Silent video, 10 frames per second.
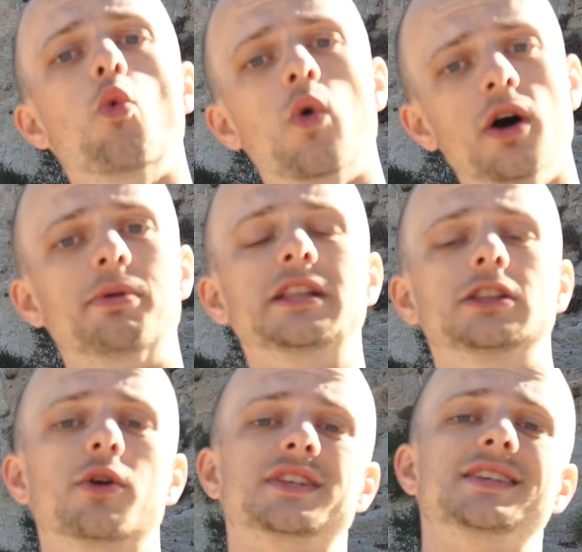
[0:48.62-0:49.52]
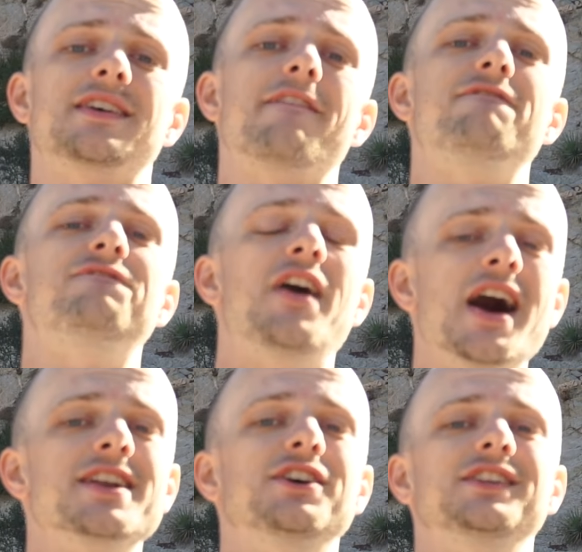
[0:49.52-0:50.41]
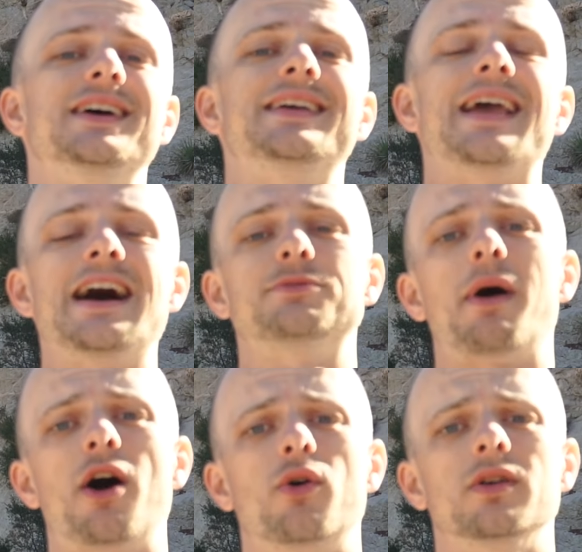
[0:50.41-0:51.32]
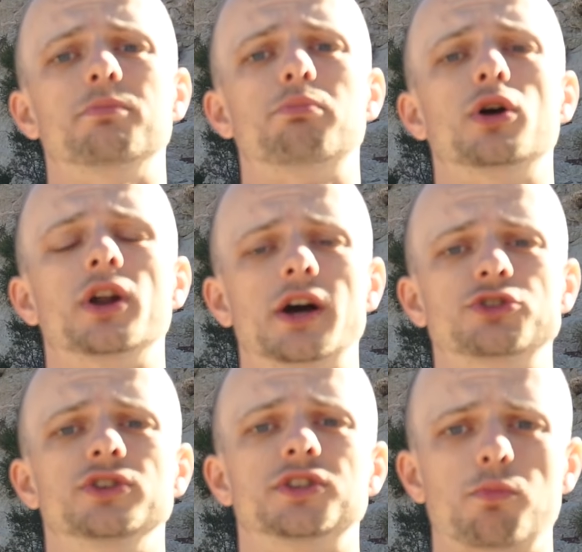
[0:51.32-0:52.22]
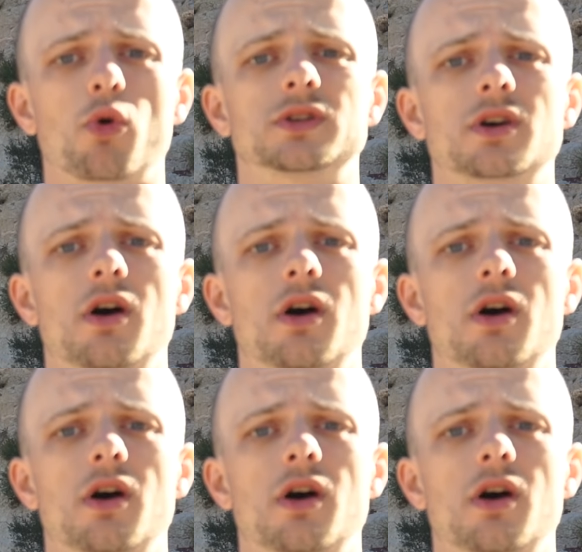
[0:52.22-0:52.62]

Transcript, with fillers: will be Lotus's final gas powered production sports